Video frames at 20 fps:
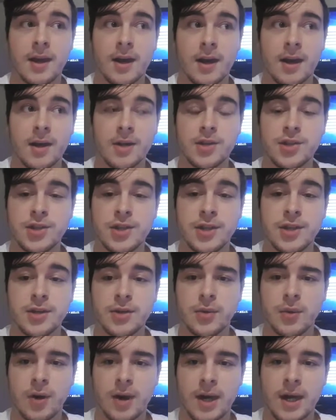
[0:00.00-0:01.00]

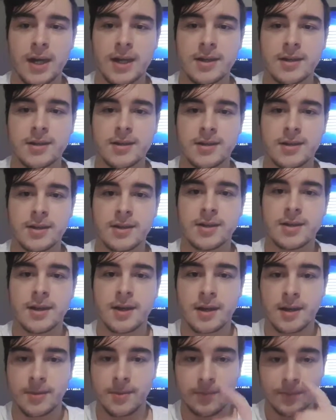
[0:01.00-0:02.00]
GUI that
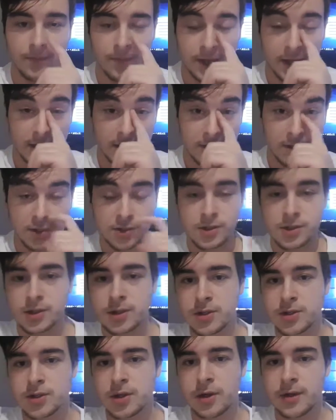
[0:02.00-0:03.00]
I can use to
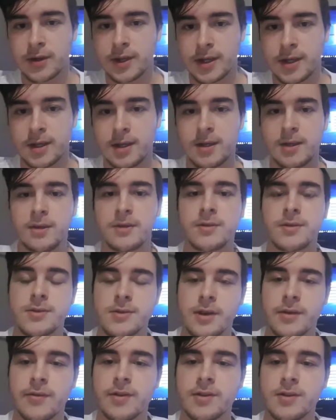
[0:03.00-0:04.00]
control the
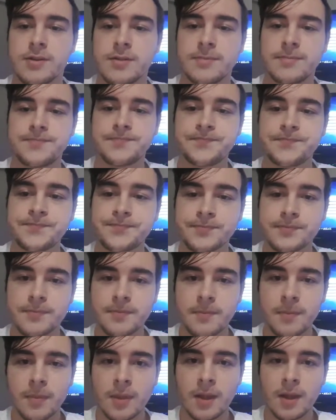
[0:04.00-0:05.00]
servos.
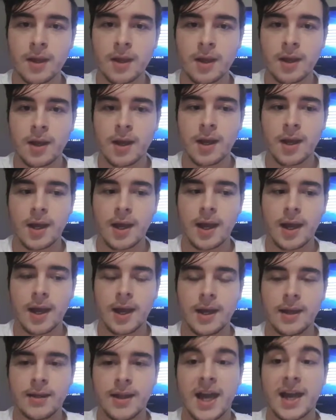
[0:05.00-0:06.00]

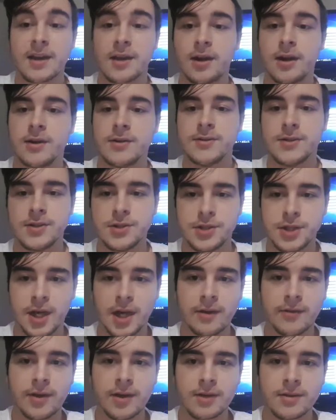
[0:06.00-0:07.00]
And that codes in
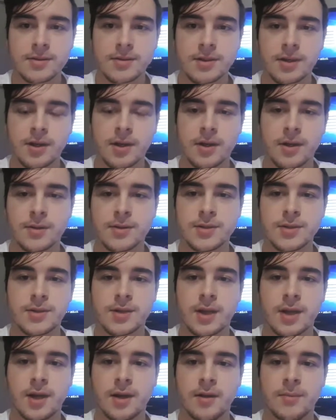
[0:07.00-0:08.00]
Java, so it's
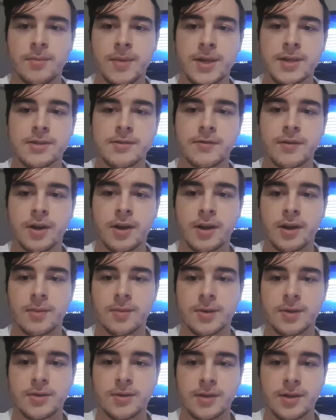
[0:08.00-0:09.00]
a mix of coding
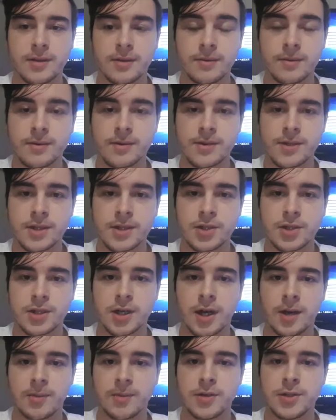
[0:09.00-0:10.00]
between C
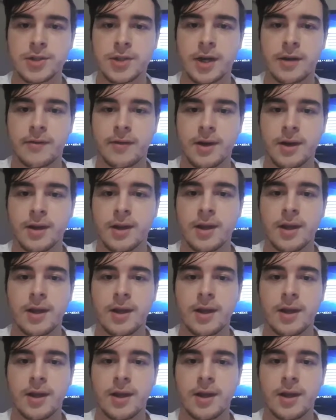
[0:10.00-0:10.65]
sharp and Java